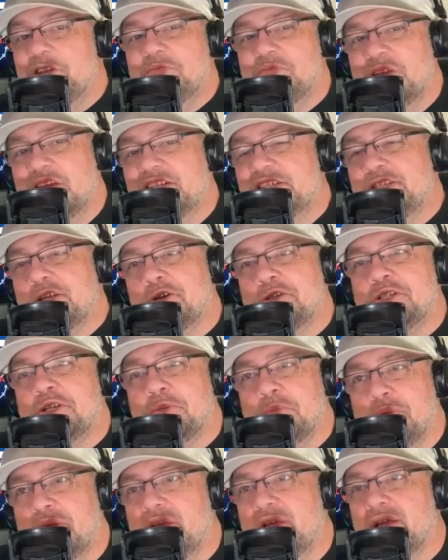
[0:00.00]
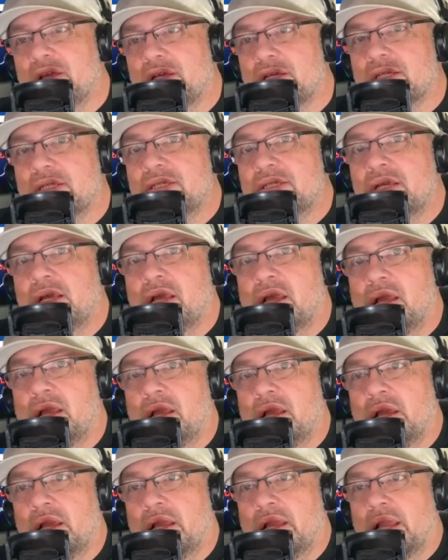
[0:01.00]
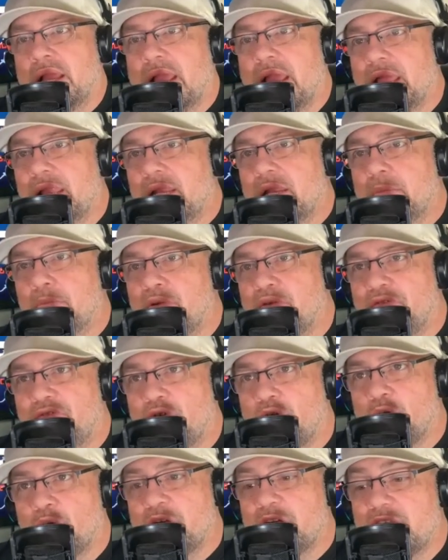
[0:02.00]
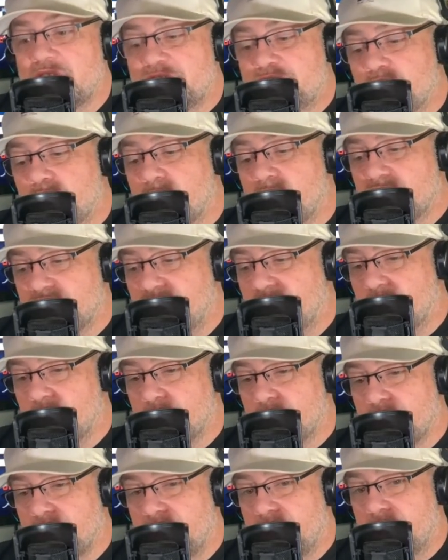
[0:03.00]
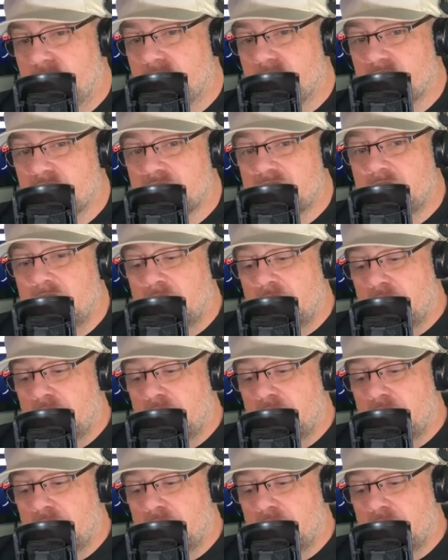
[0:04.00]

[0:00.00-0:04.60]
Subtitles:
means, though, to me is, and before we get too much further ahead of this,